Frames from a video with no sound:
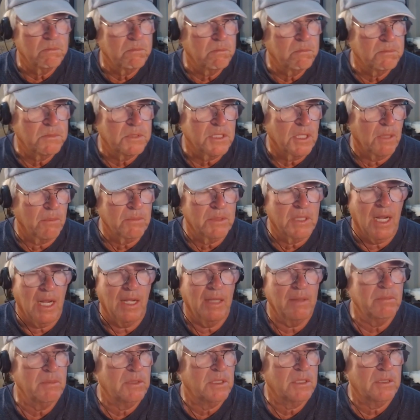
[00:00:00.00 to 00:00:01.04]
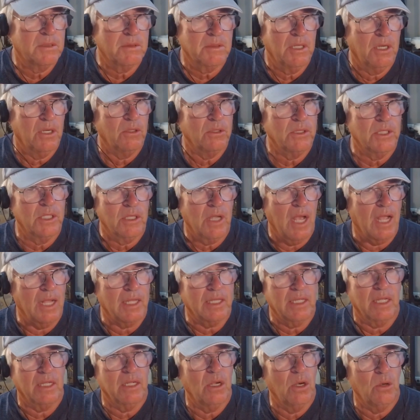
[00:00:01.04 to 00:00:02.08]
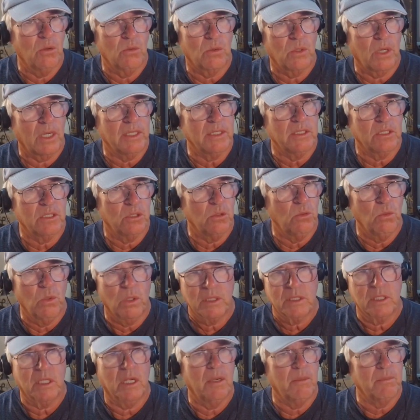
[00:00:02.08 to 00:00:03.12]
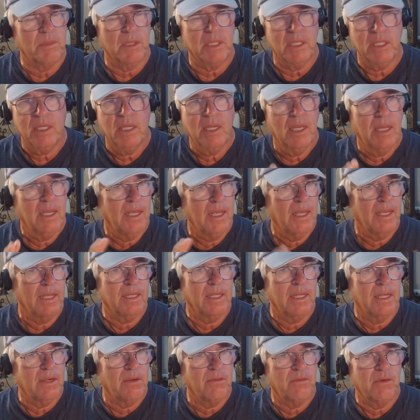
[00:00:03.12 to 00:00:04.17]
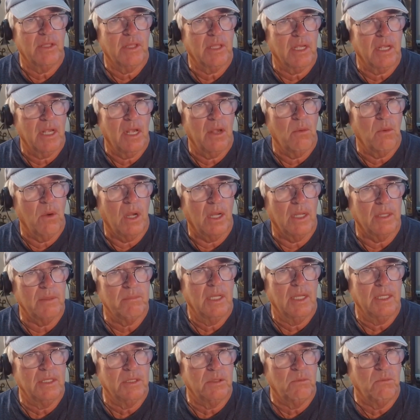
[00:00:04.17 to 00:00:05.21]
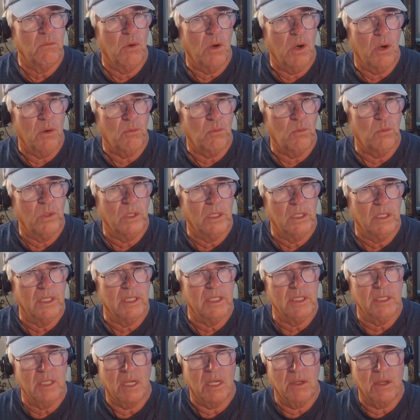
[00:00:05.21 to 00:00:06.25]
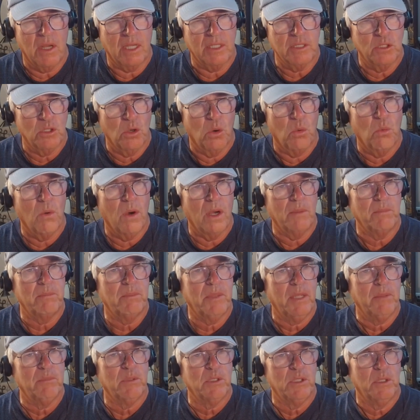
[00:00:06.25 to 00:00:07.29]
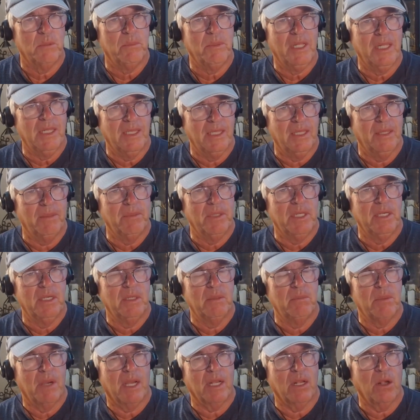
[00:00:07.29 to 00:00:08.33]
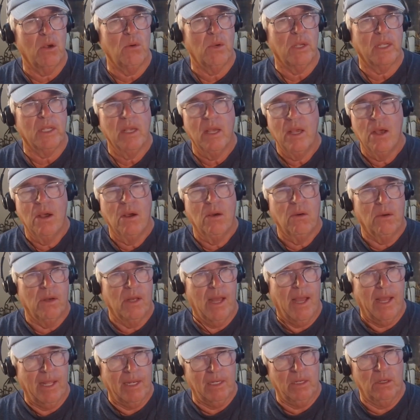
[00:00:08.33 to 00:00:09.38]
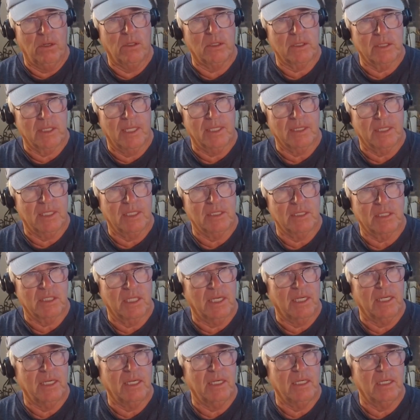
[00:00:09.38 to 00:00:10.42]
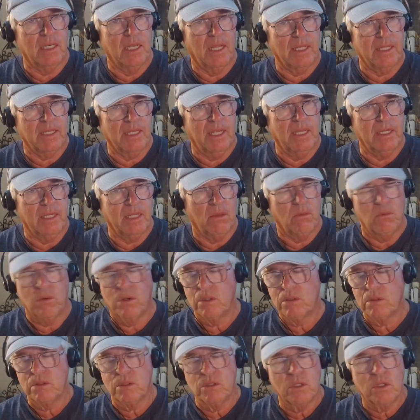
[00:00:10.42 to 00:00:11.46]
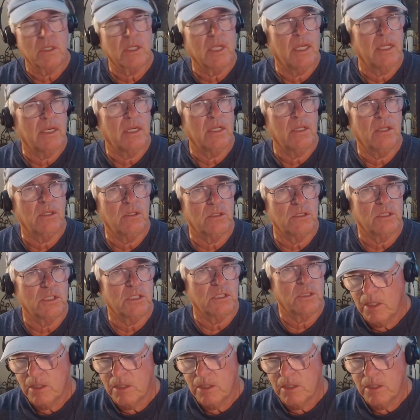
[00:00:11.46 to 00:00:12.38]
Sometimes, I can go right to one company and get everything I want. It really, I don't want people to be limited by going, well, I looked at this and I didn't like any. Well, look at others.